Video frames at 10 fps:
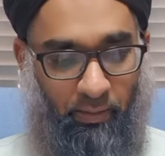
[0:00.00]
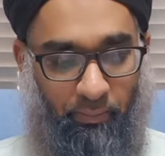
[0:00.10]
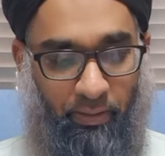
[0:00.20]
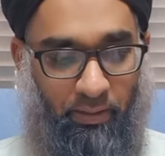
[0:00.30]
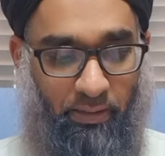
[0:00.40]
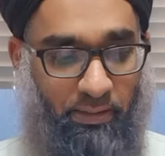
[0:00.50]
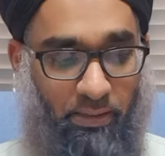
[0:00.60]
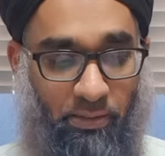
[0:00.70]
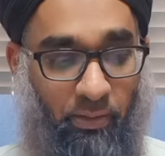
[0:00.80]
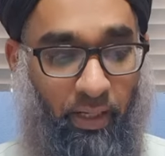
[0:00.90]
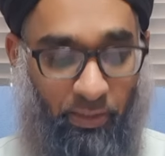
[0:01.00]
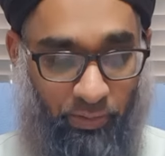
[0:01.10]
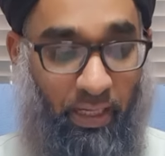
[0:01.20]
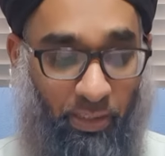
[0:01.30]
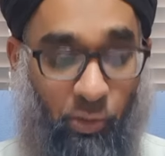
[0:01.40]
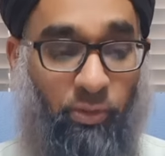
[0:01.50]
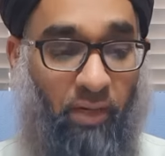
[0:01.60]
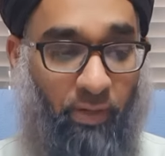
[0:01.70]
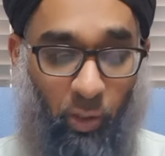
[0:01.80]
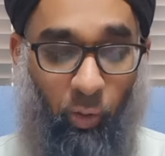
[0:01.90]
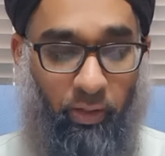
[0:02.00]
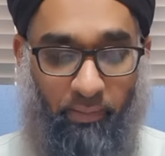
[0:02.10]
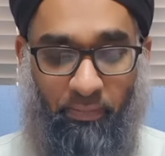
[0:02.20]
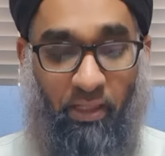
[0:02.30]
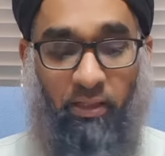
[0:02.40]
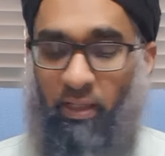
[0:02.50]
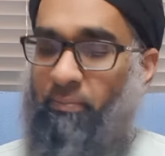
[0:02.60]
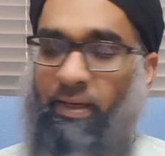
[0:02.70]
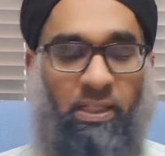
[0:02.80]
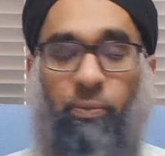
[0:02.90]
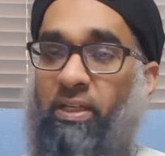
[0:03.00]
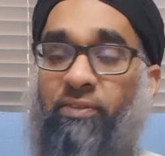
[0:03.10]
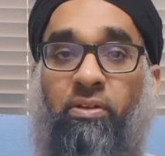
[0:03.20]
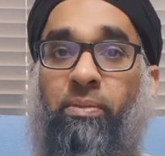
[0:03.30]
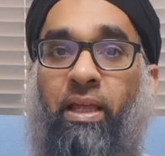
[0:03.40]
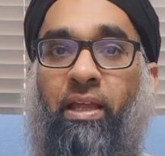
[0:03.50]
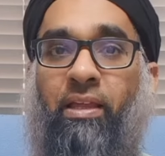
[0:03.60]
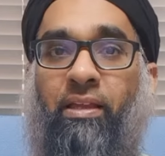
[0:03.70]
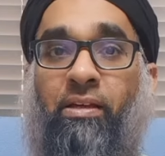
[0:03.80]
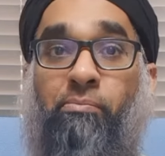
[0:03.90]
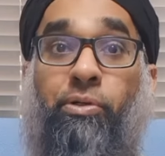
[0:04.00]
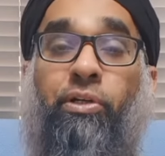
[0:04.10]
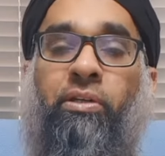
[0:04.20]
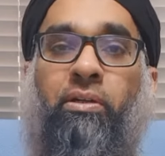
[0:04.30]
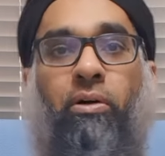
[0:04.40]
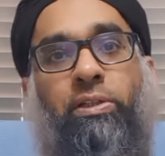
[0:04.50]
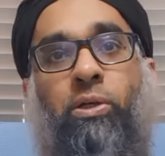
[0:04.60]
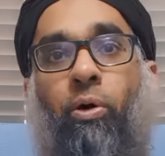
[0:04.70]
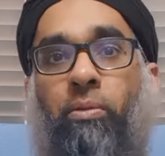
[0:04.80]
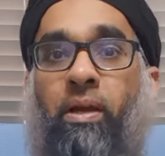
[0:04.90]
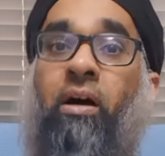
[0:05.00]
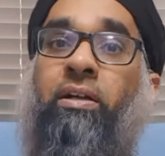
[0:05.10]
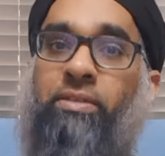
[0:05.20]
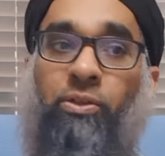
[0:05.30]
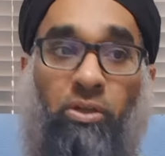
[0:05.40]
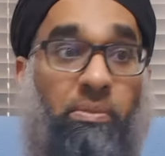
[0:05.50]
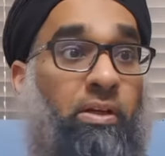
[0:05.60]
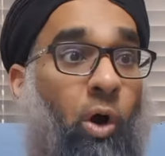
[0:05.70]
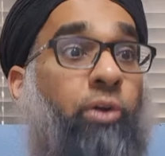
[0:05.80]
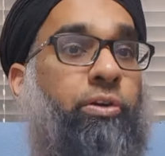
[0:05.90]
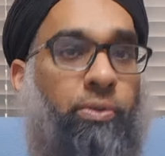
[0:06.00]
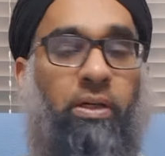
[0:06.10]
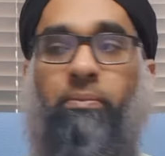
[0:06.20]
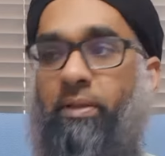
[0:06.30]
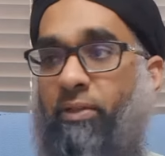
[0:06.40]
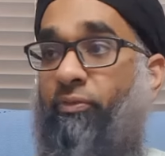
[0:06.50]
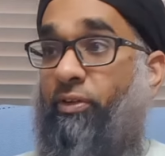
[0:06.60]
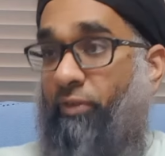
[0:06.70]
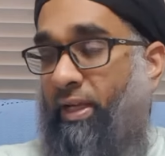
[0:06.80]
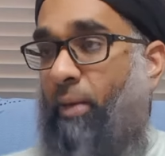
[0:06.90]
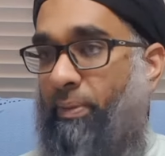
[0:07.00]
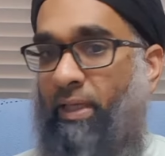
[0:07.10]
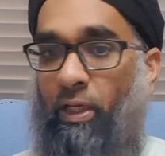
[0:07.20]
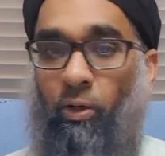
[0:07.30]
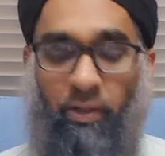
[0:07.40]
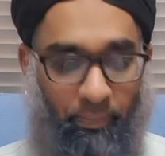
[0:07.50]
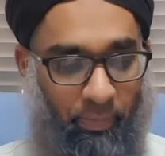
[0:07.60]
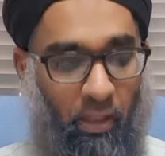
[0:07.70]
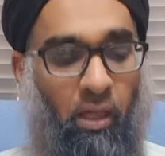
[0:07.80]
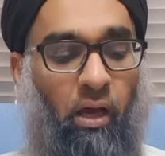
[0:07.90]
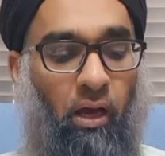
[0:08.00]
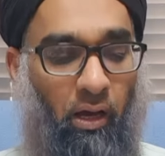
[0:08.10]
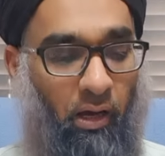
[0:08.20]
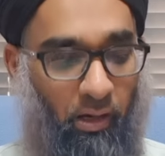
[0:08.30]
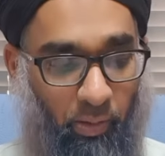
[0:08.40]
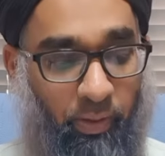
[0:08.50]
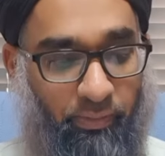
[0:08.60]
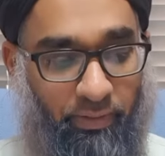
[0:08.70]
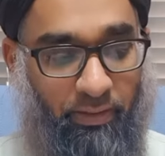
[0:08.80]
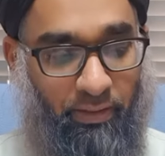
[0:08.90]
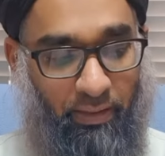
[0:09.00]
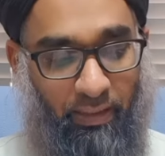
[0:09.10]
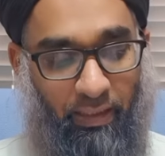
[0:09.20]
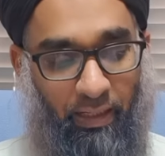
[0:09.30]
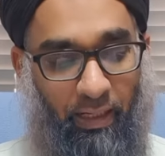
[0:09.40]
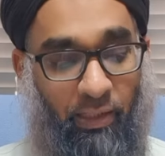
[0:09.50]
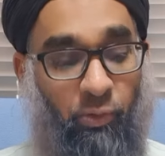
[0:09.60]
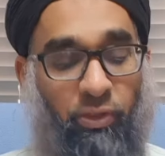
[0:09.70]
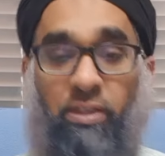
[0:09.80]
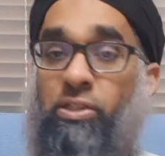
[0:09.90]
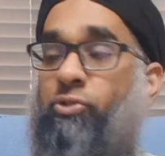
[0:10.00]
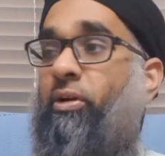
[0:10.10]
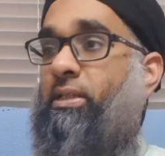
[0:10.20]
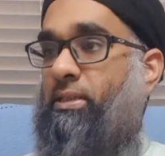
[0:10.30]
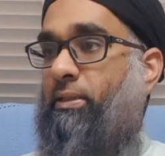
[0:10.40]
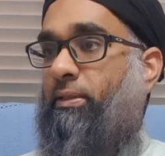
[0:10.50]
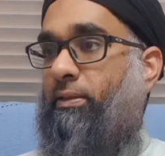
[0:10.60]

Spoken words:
But he says, no. And he goes, I know that if I call him, he'll come, and he won't even be like, burdened that, oh, he's calling me, I can't say no. He'll be honored to come, and he'll feel really happy that I called him. However, I don't think this is right.